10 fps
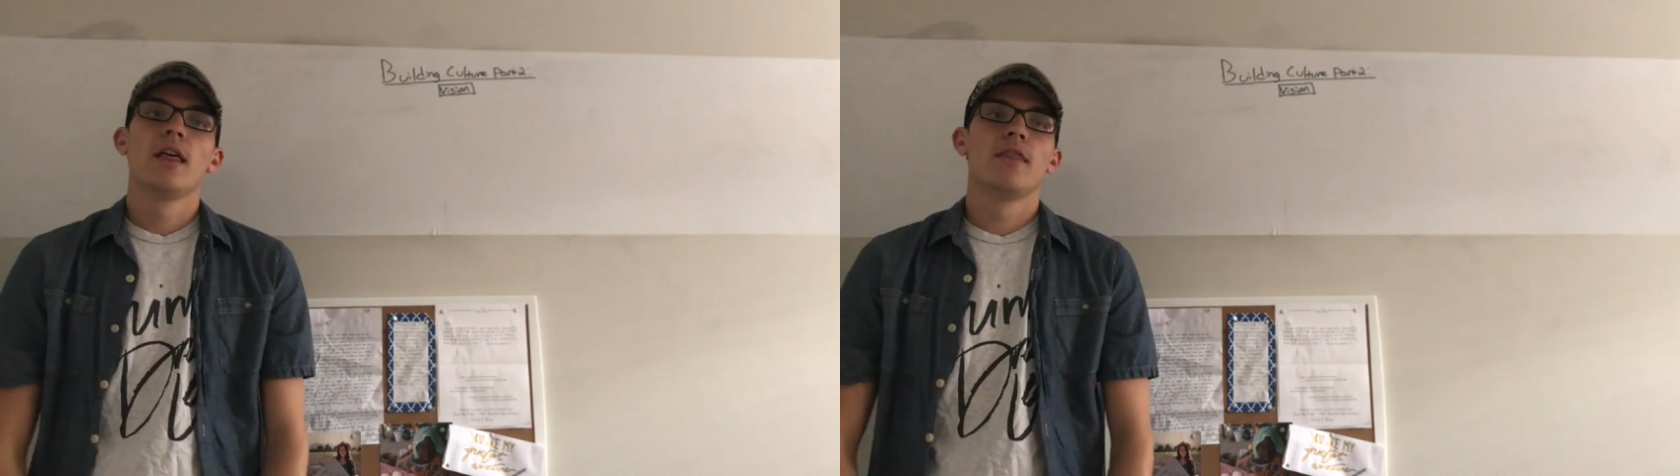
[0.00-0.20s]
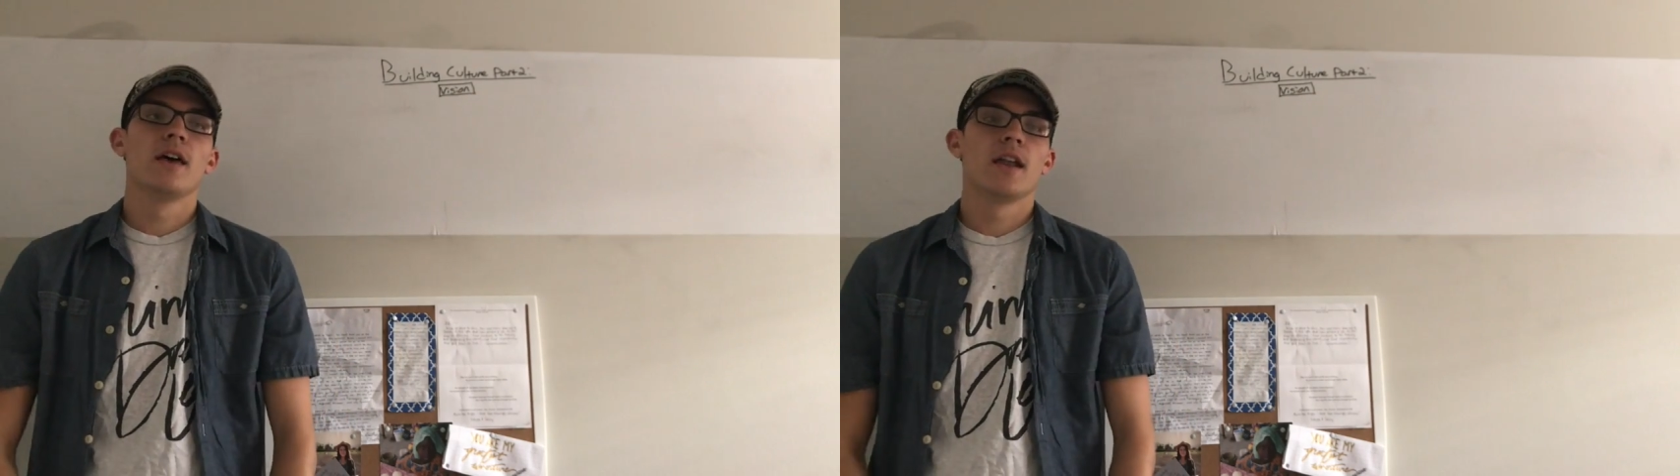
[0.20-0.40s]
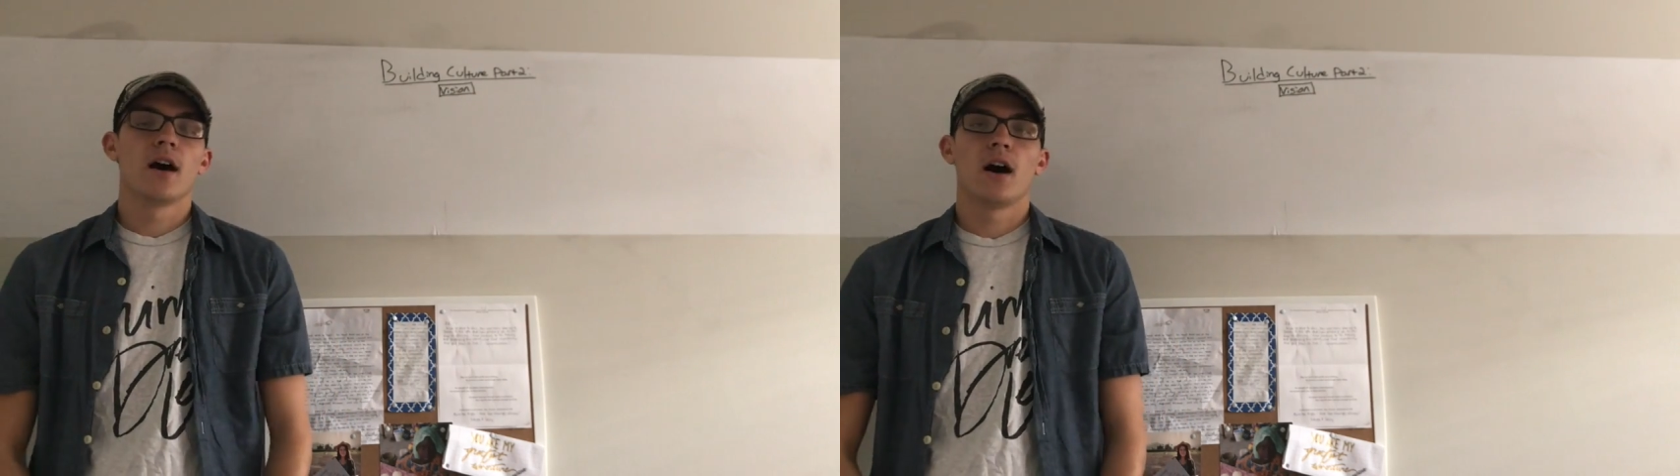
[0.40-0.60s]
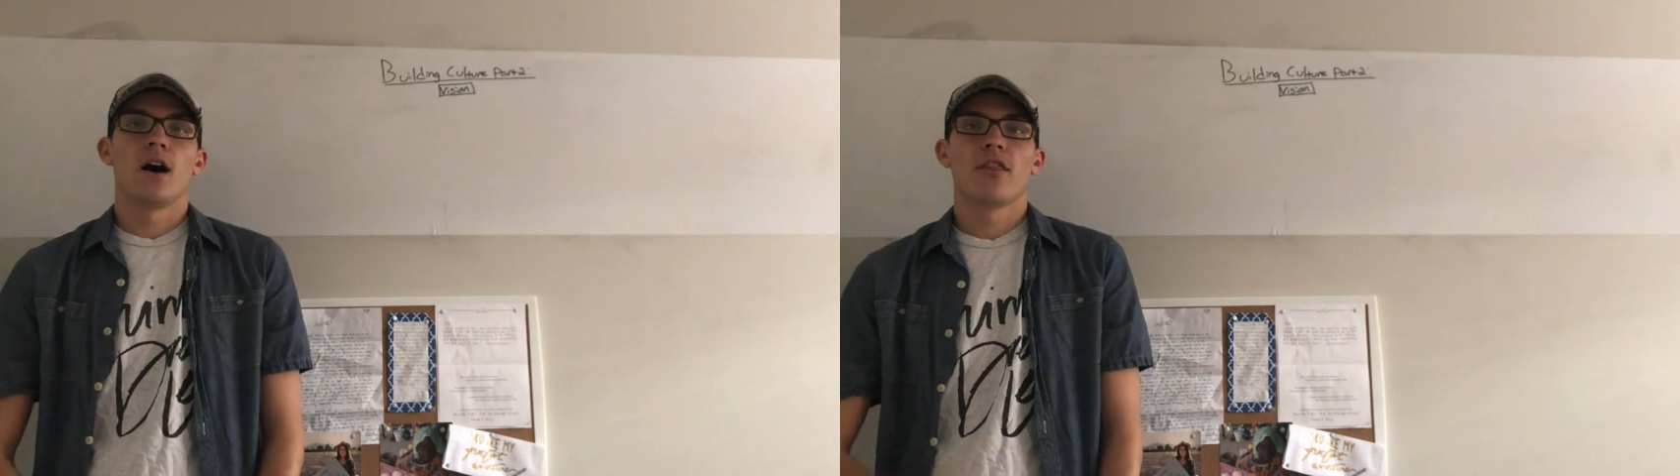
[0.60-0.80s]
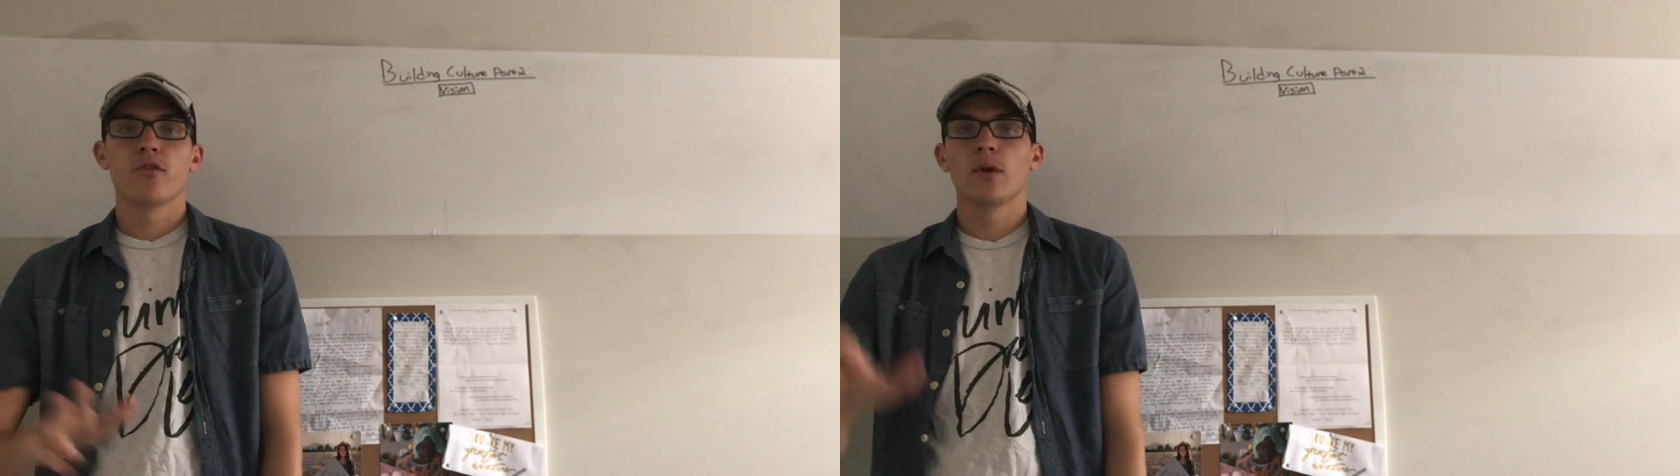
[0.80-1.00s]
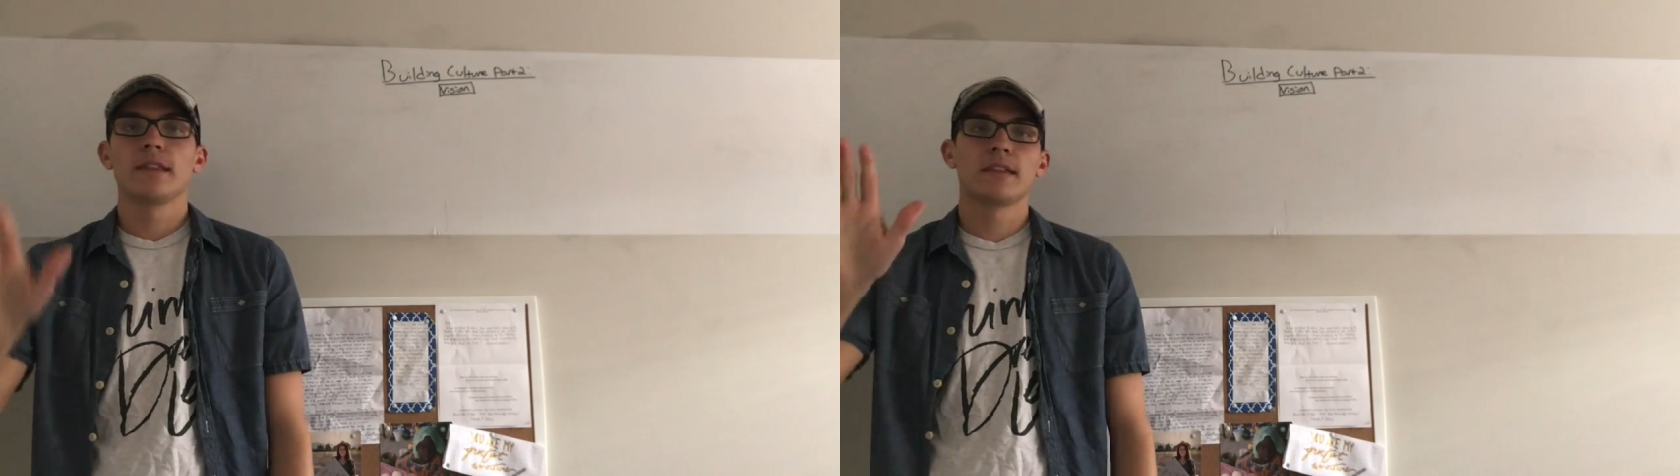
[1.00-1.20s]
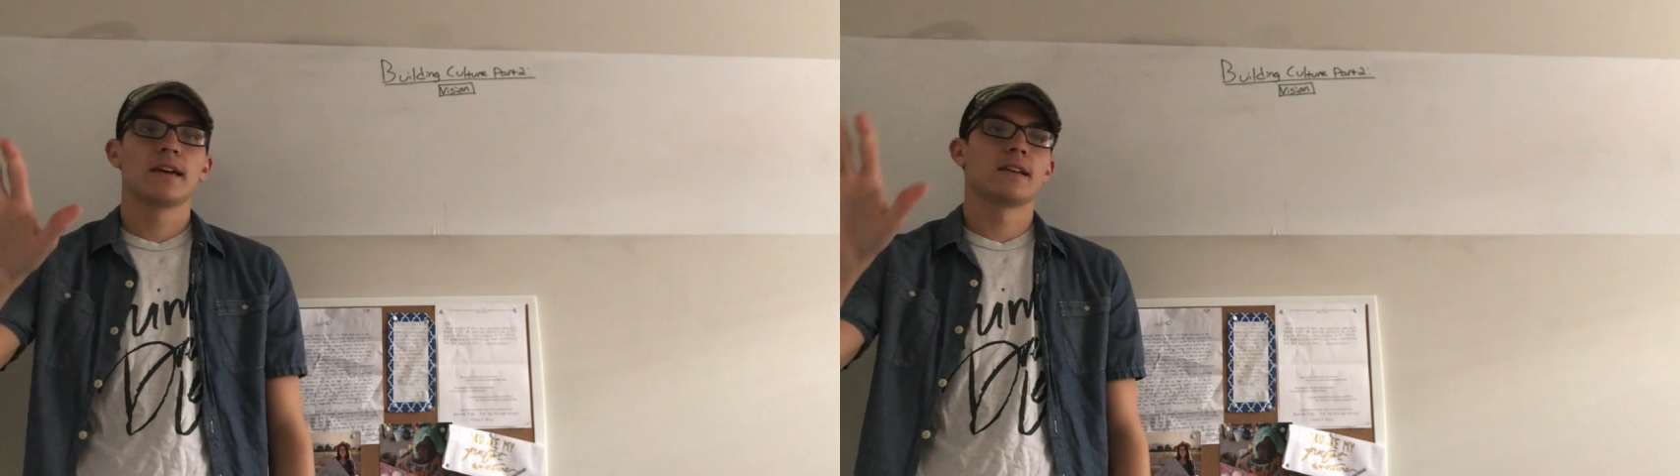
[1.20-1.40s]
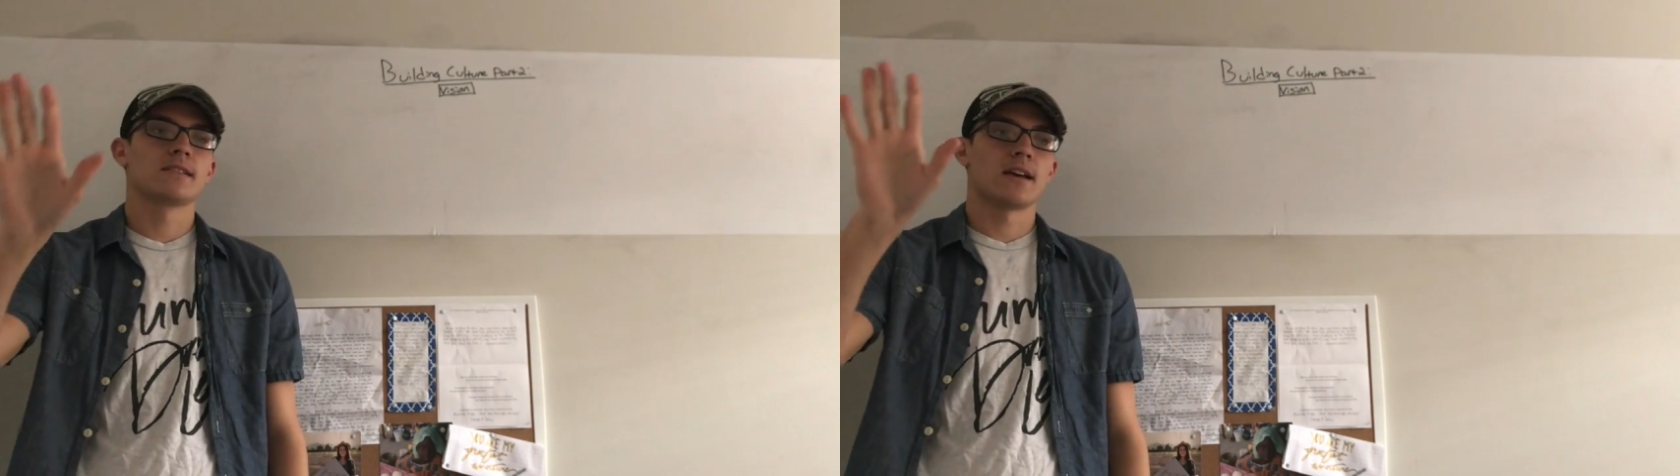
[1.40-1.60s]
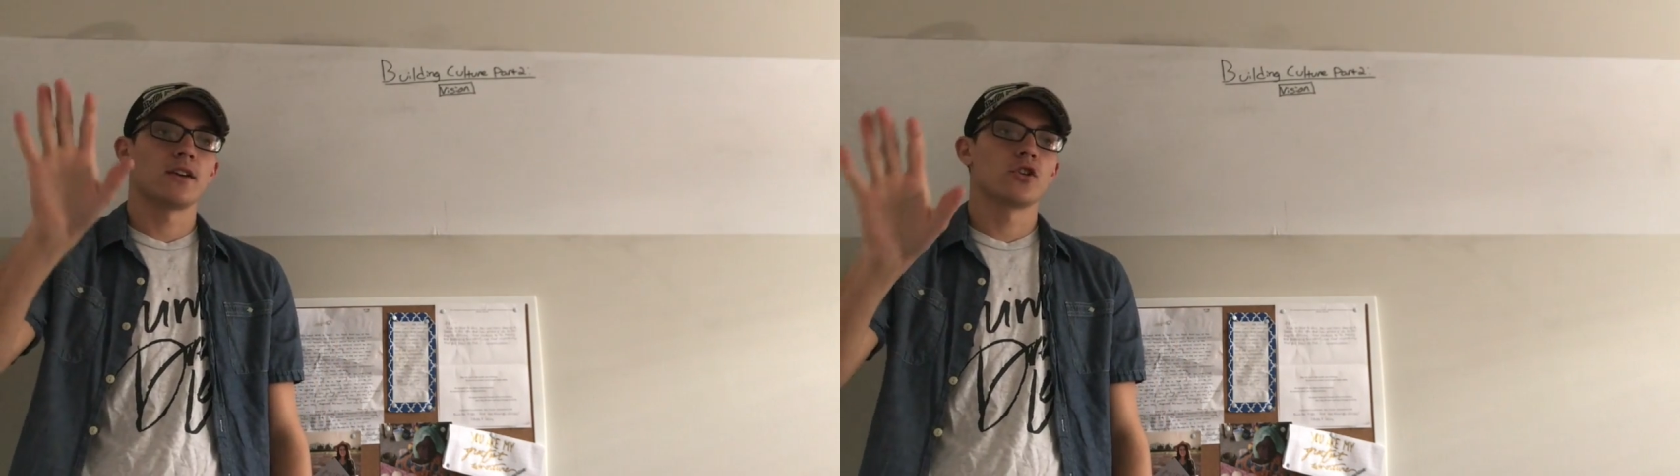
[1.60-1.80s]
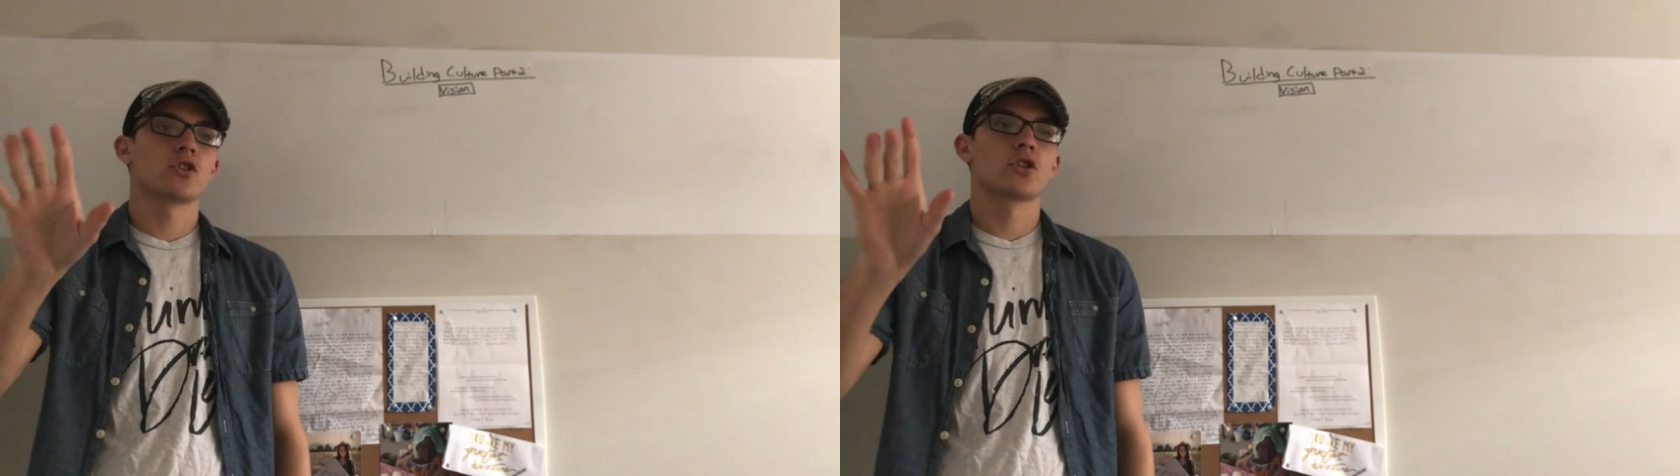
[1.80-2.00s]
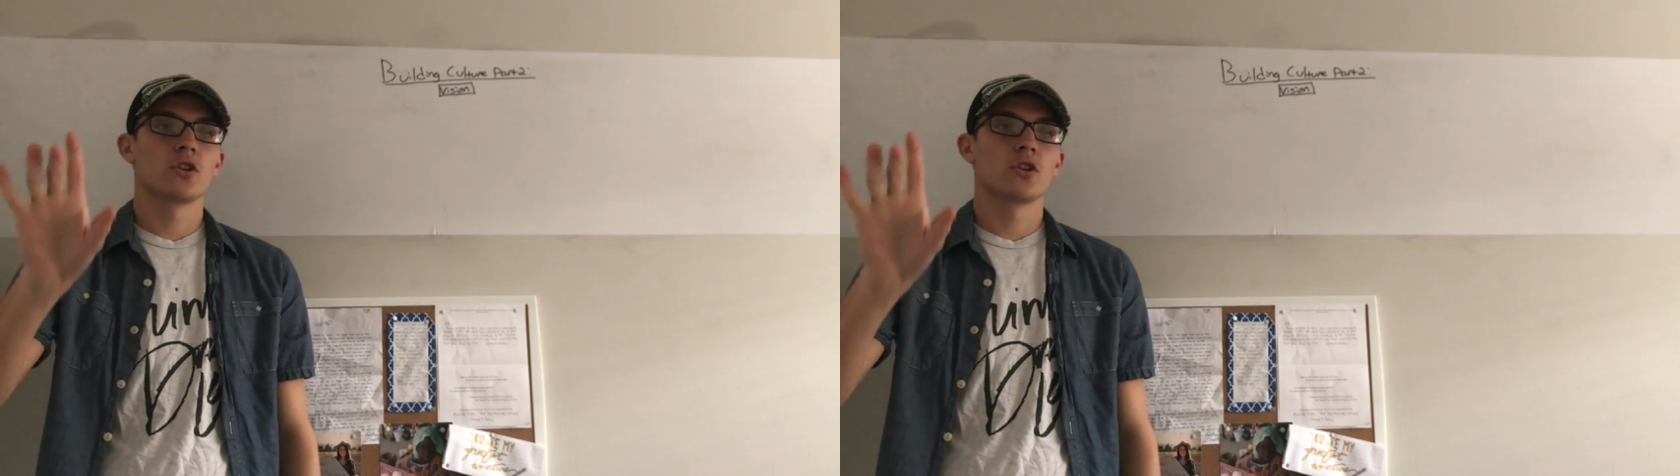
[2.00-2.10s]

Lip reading: then three things that your